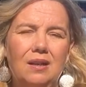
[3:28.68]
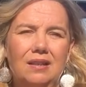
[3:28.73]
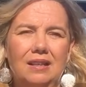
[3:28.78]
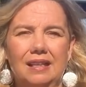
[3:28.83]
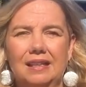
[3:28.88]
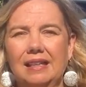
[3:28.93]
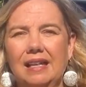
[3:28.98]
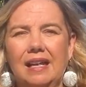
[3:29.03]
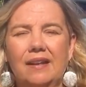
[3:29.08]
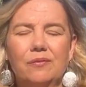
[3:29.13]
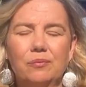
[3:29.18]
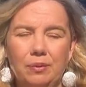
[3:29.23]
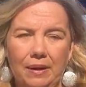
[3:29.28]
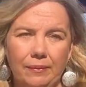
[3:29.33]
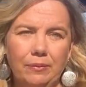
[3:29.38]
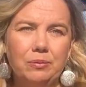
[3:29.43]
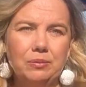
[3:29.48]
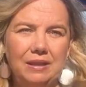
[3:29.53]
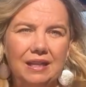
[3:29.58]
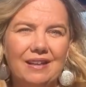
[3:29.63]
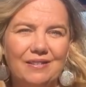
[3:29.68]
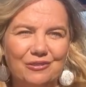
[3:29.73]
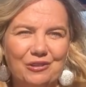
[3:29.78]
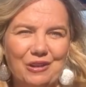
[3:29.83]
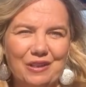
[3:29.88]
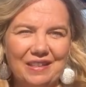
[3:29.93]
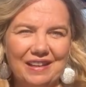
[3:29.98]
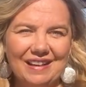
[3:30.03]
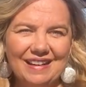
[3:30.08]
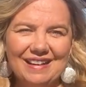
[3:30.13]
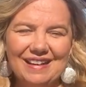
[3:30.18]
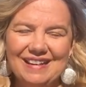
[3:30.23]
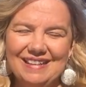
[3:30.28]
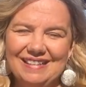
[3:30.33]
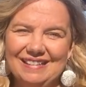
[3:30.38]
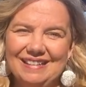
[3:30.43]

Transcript: like they have probably everything,